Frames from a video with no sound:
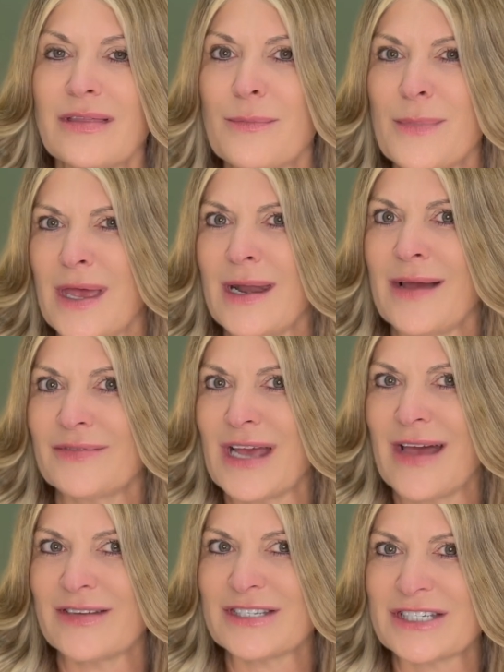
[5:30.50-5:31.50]
the men have to
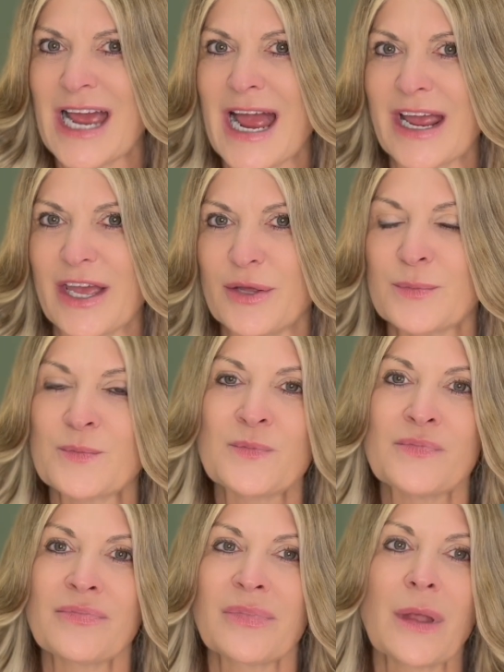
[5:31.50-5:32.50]
have a jacket.
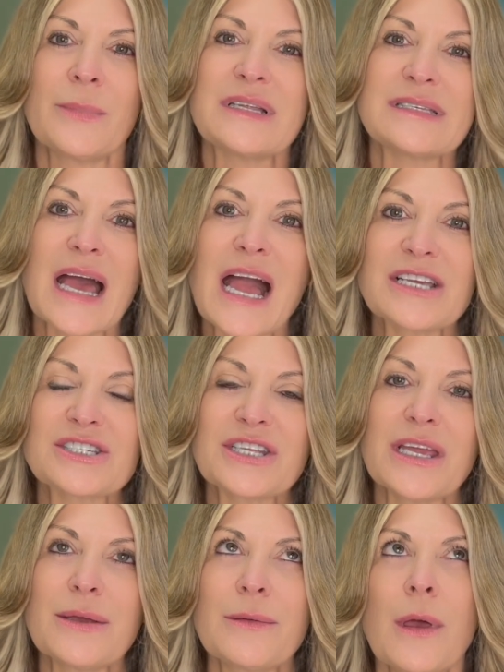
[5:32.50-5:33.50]
But it's
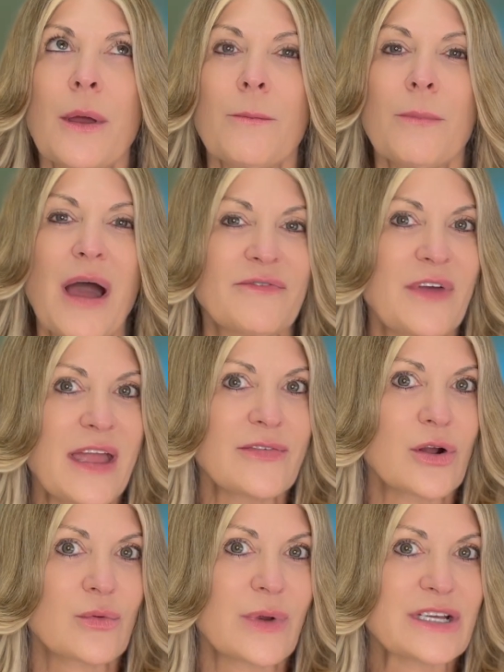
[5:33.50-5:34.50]
actually my
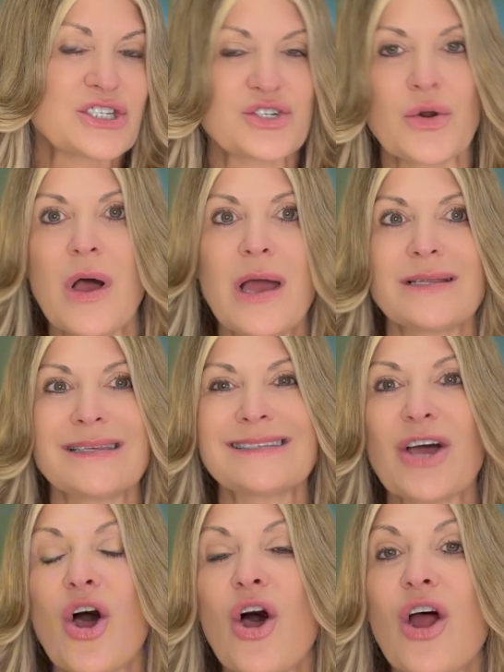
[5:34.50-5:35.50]
favorite restaurant.
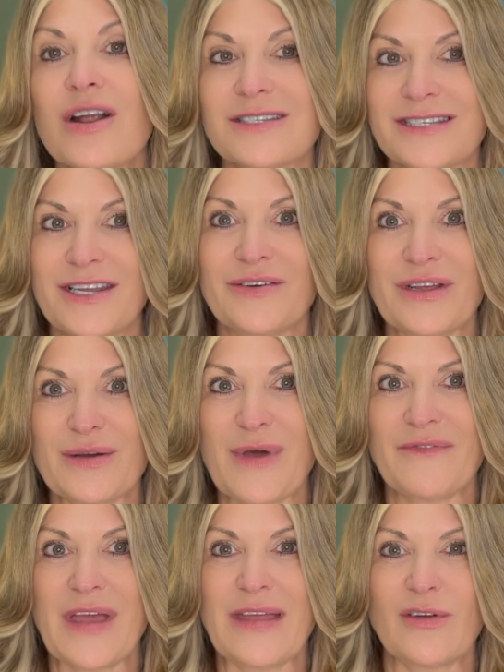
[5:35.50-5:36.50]
It's hard to nail down
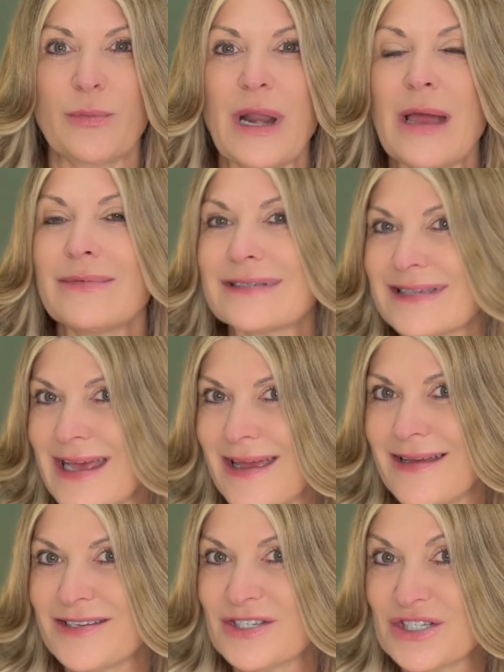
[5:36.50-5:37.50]
my favorite, but I would
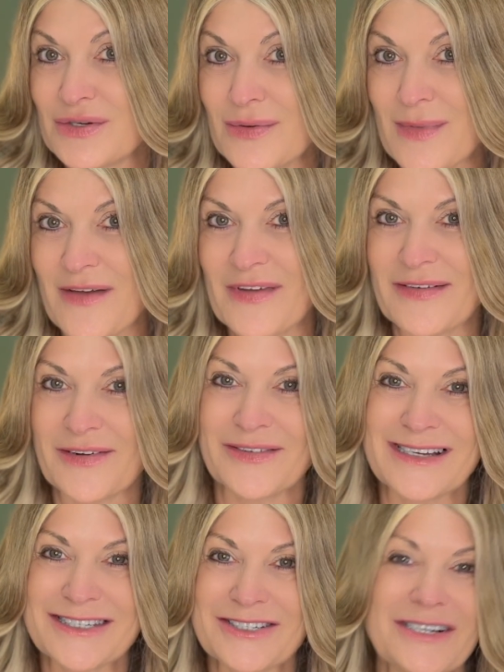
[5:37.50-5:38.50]
say two of my favorite
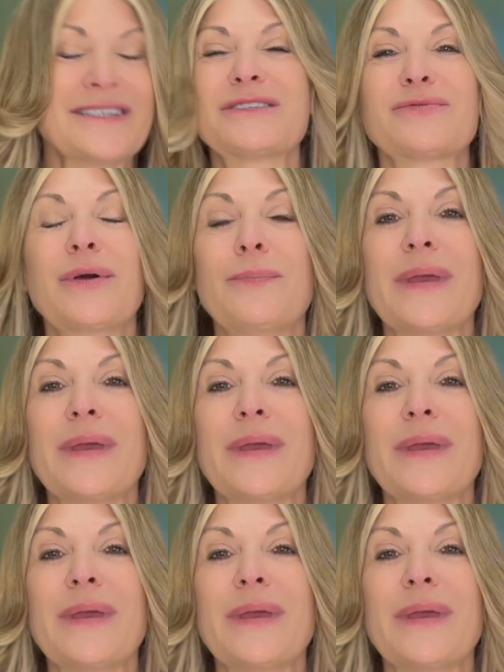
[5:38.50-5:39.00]
restaurants would